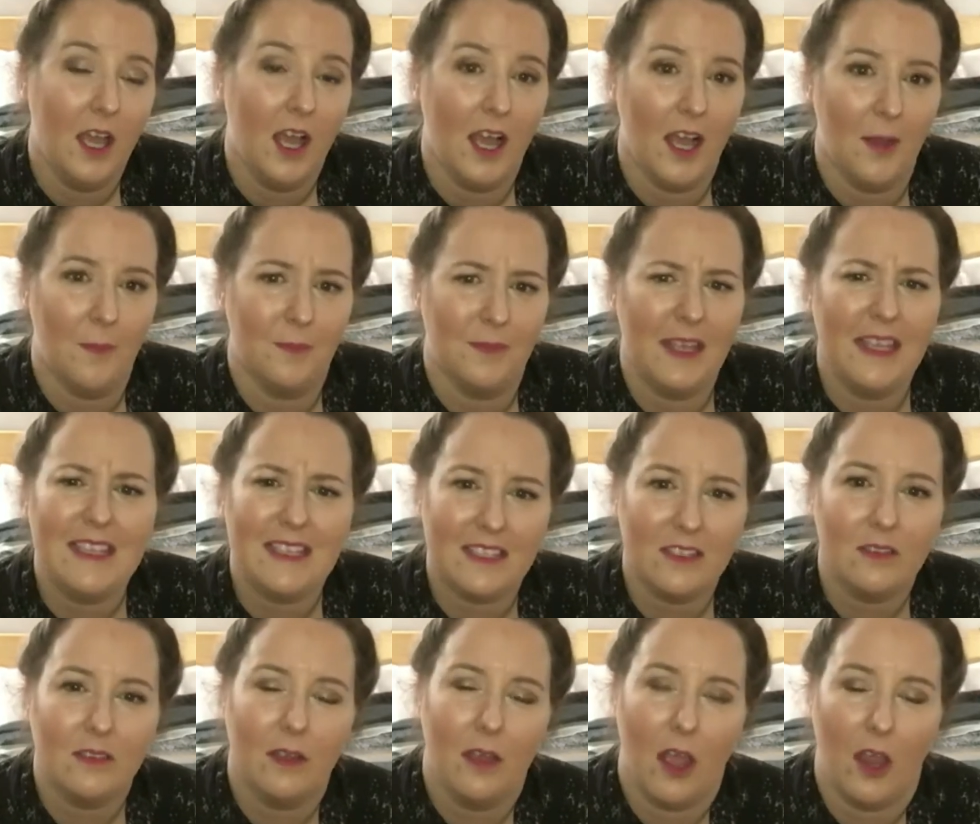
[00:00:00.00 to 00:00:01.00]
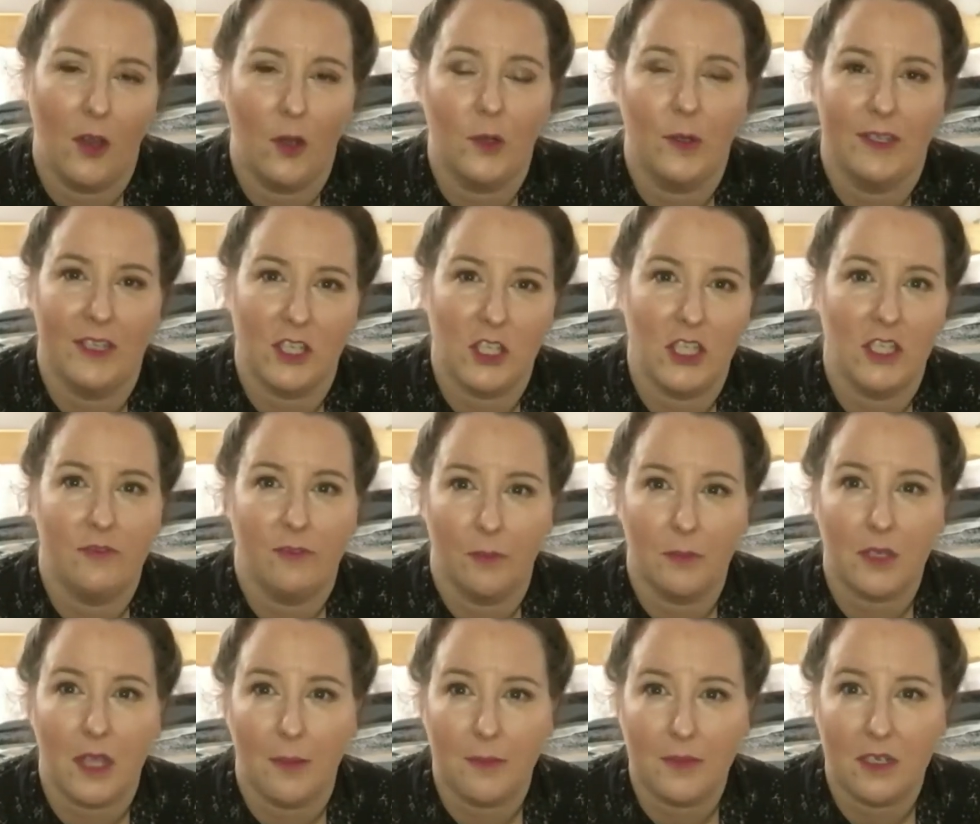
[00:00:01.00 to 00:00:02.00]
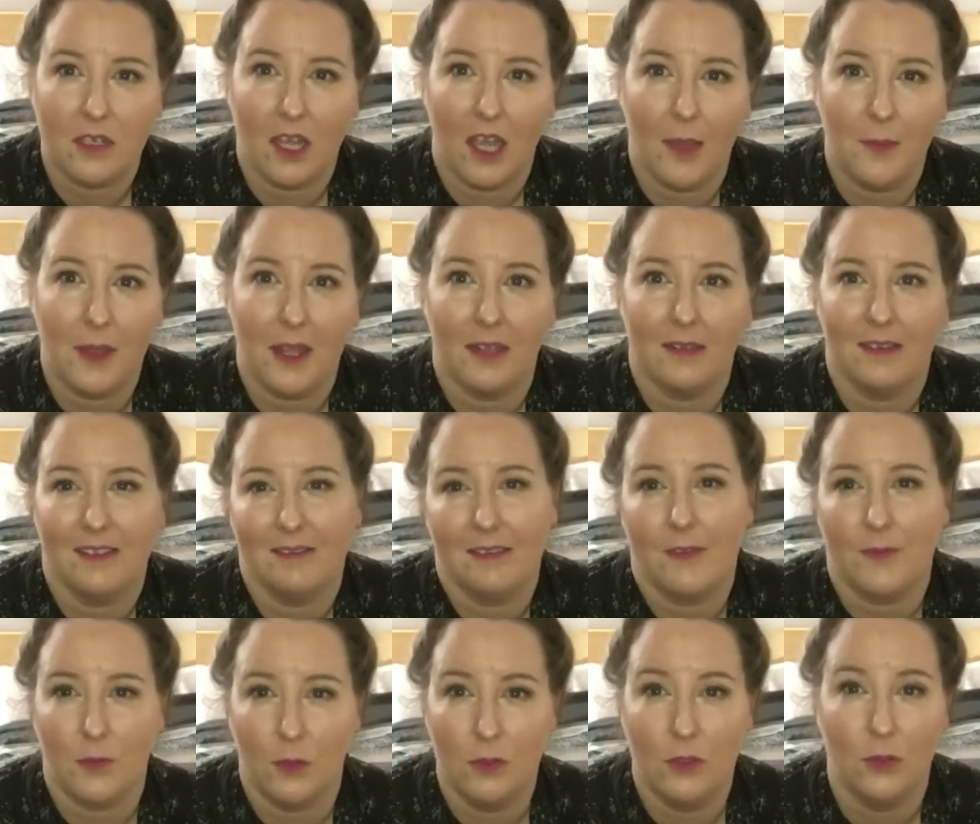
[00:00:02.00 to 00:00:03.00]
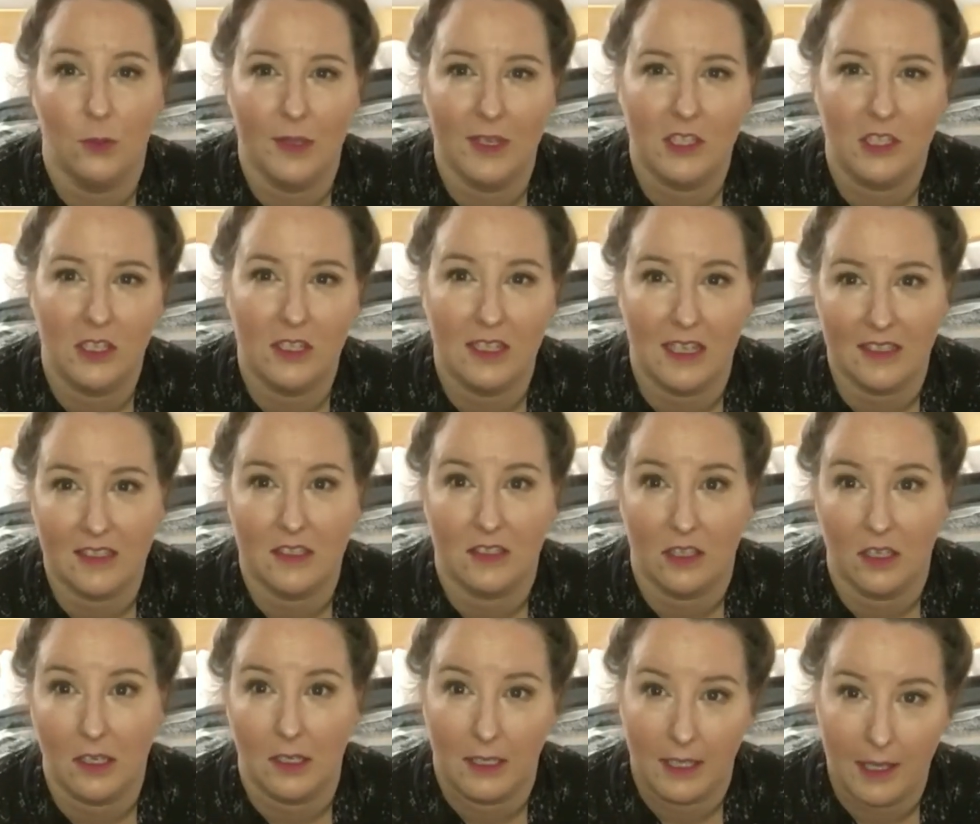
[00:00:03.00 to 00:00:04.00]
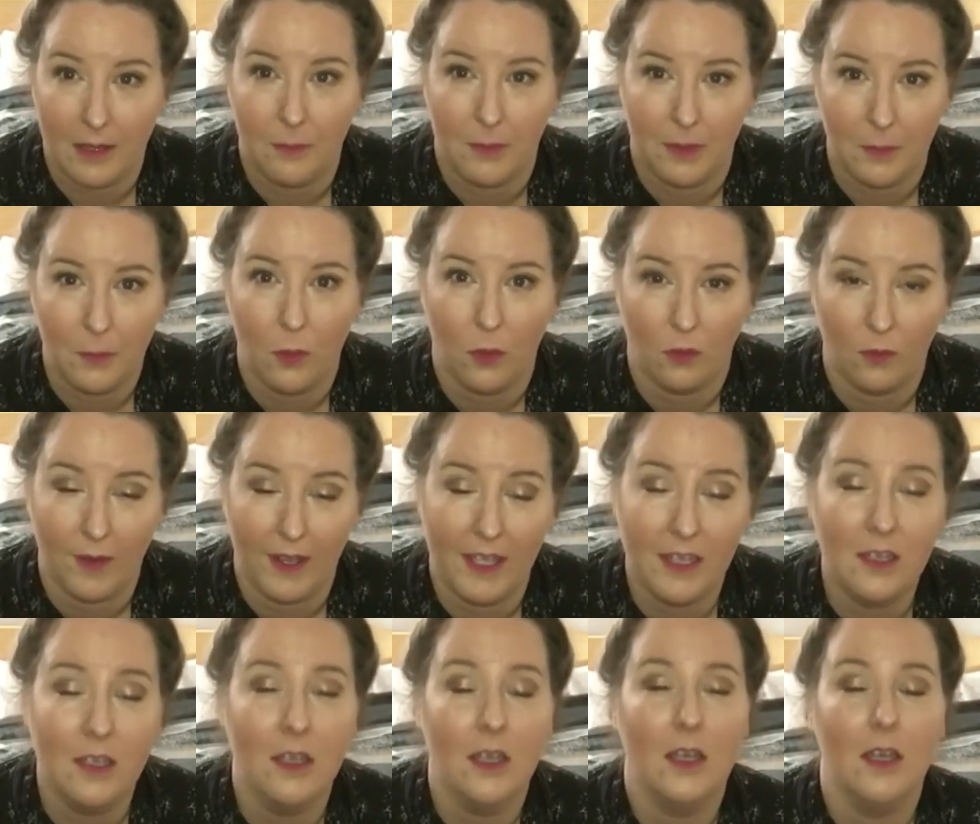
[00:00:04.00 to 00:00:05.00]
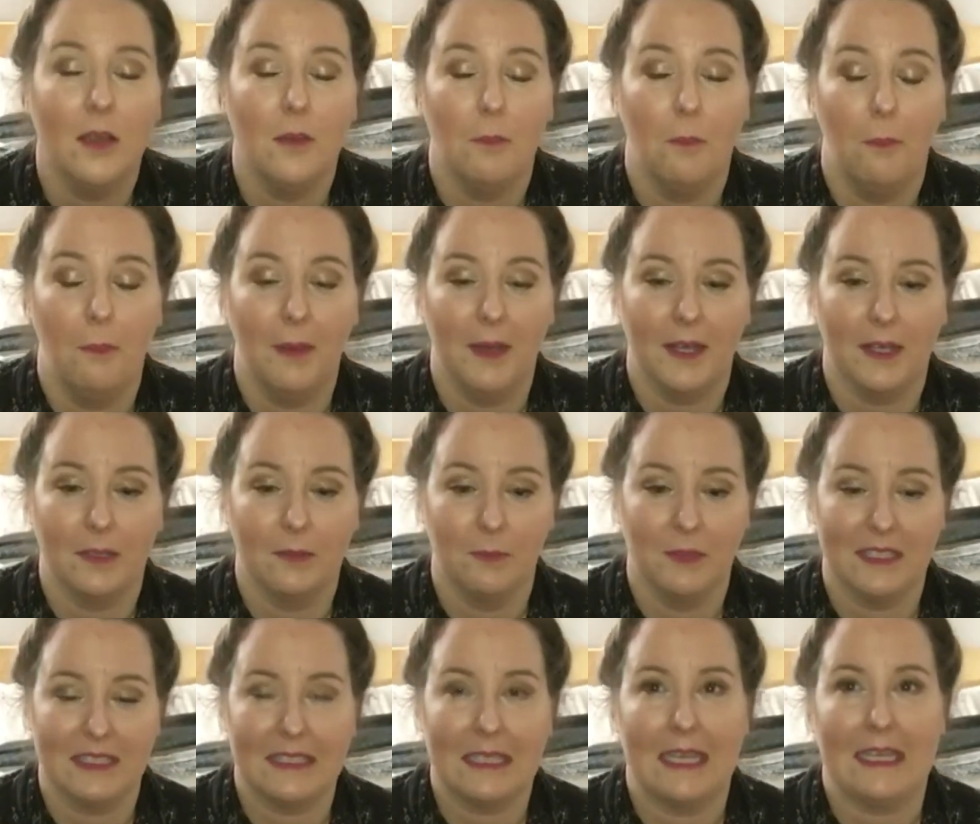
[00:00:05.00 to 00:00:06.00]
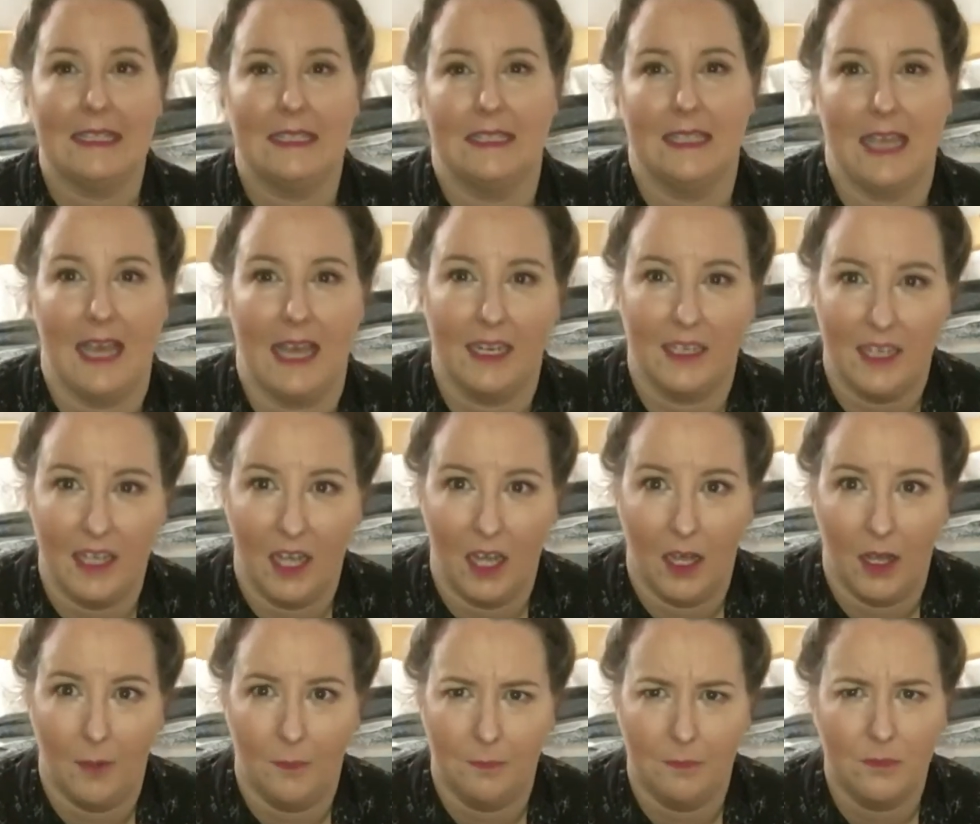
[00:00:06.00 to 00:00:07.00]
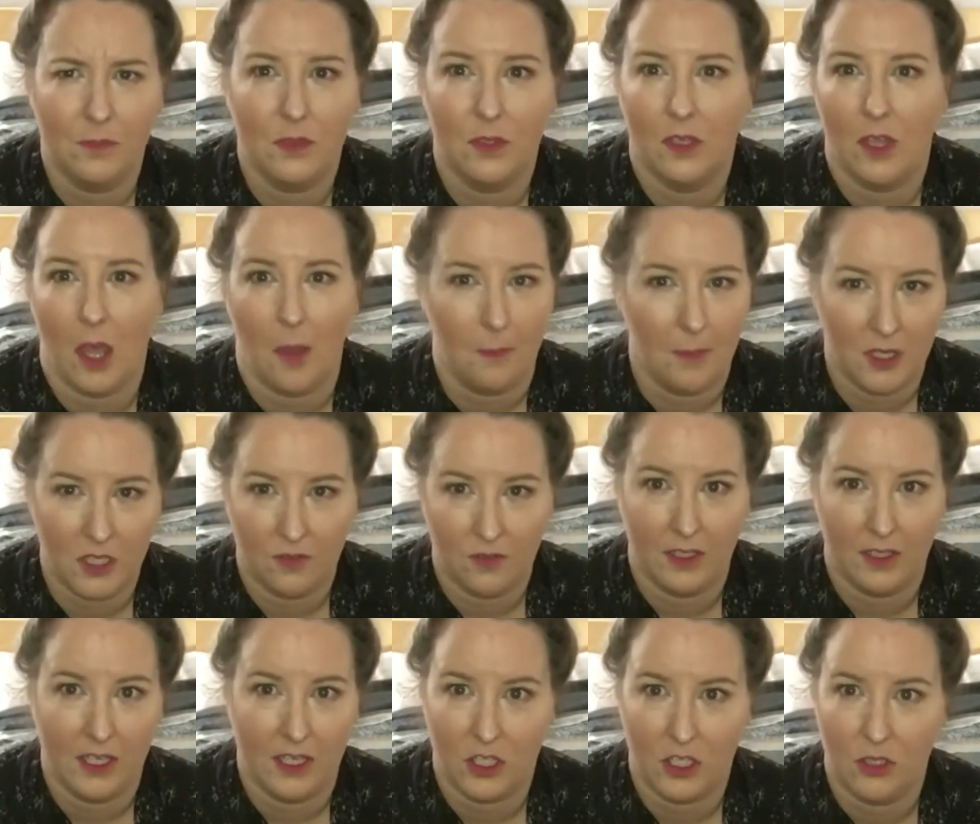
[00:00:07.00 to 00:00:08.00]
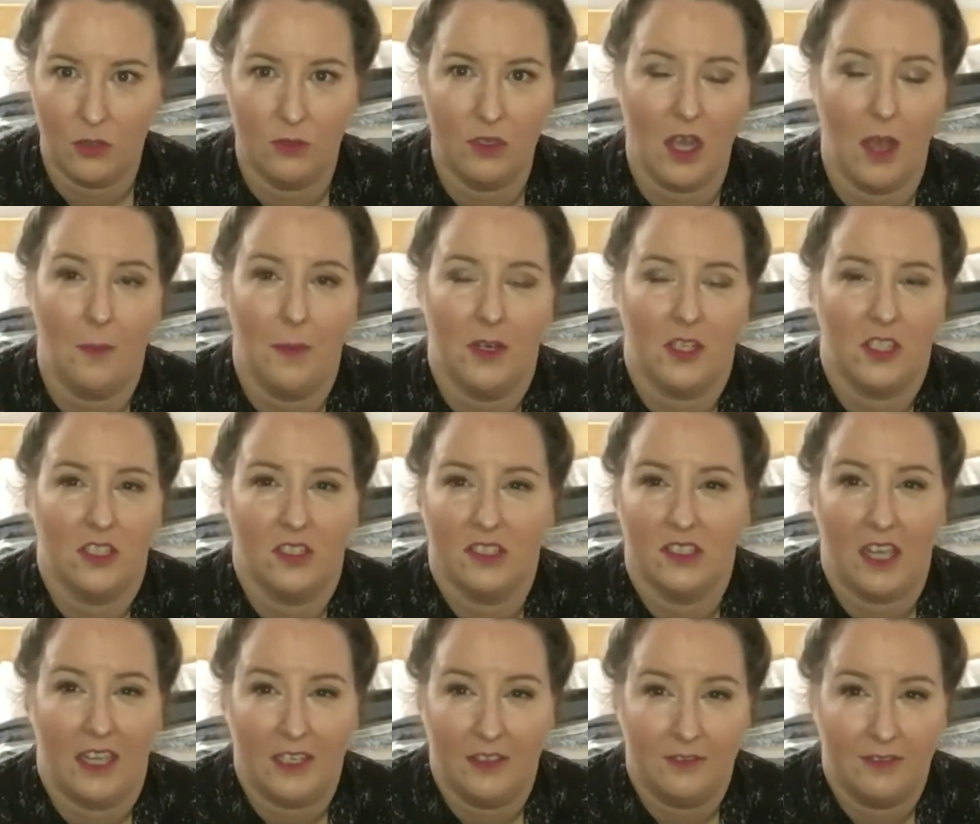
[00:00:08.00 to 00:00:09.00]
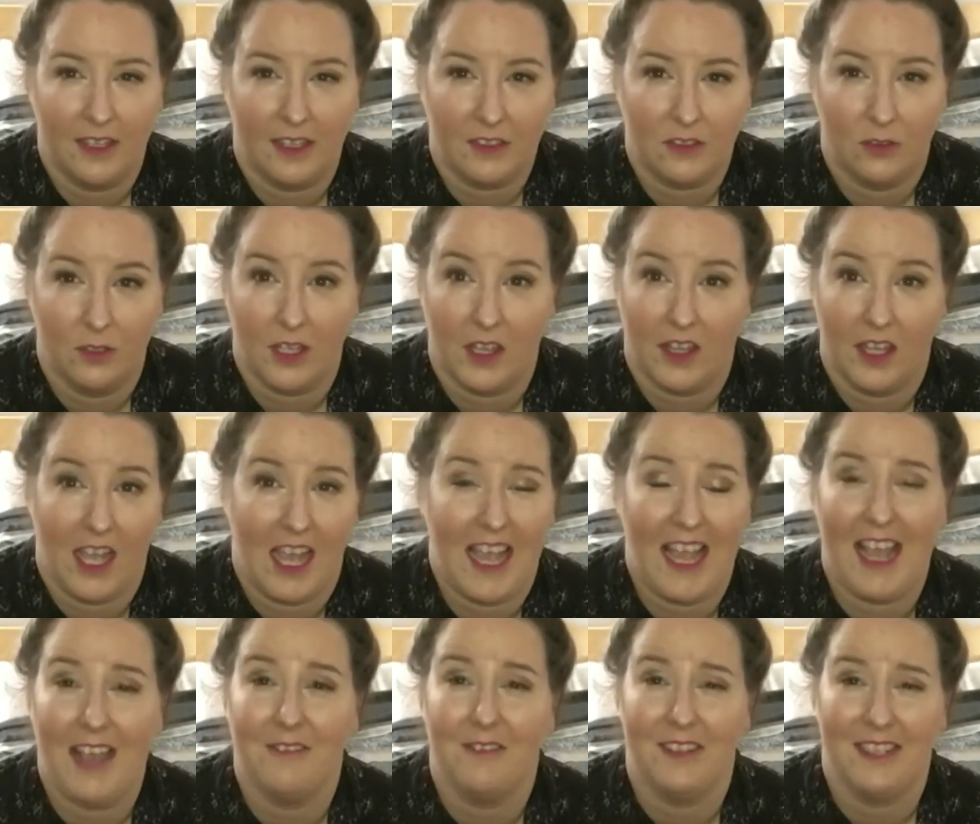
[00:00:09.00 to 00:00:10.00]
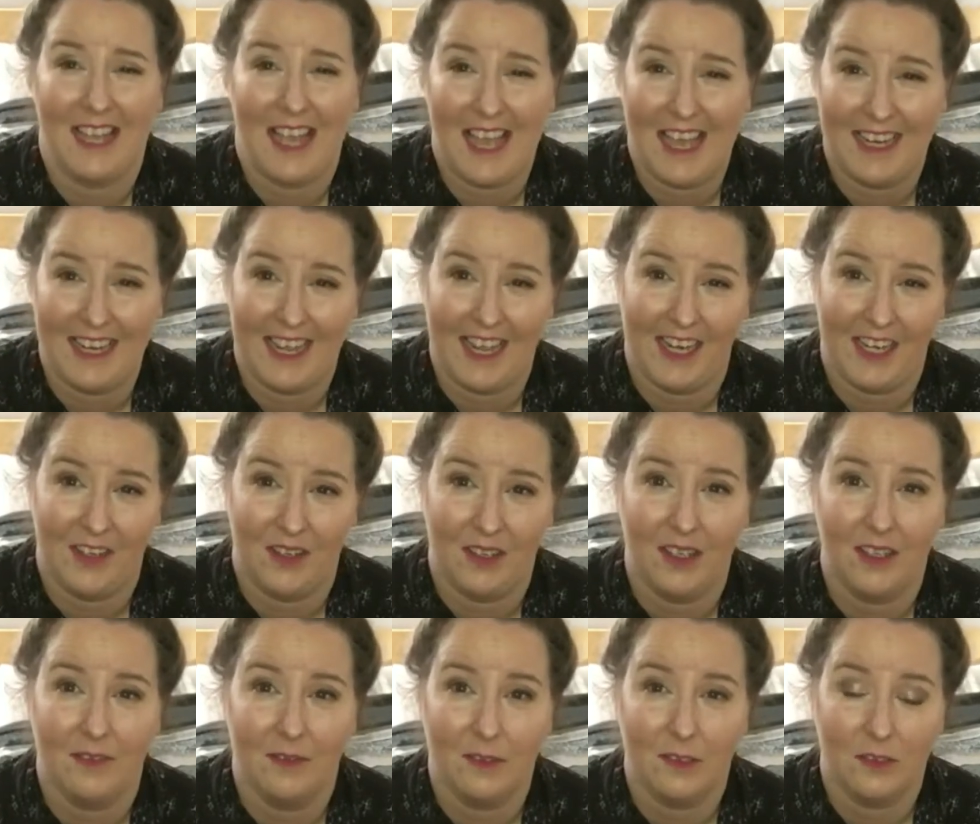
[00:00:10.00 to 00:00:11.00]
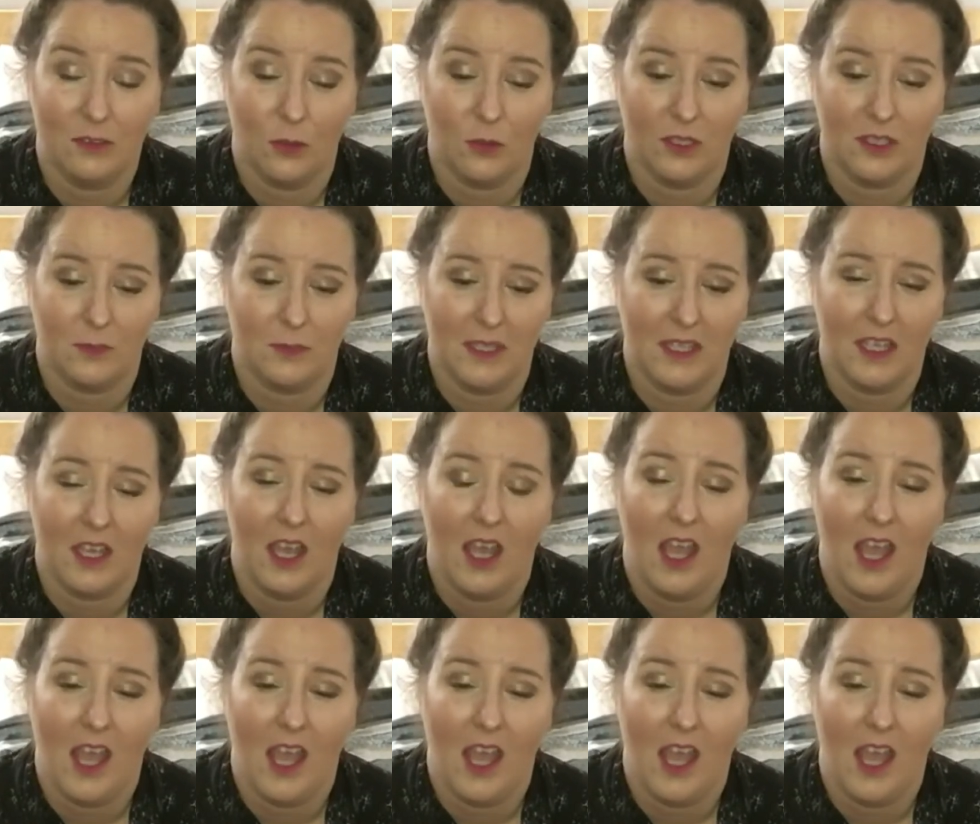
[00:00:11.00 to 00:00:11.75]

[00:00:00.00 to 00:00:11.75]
They still are itchy from time to time, and if you do itch it, yes, it's going to get a bit more red, but besides that, not much of an issue, not much side effects or anything. I haven't had any, so to speak.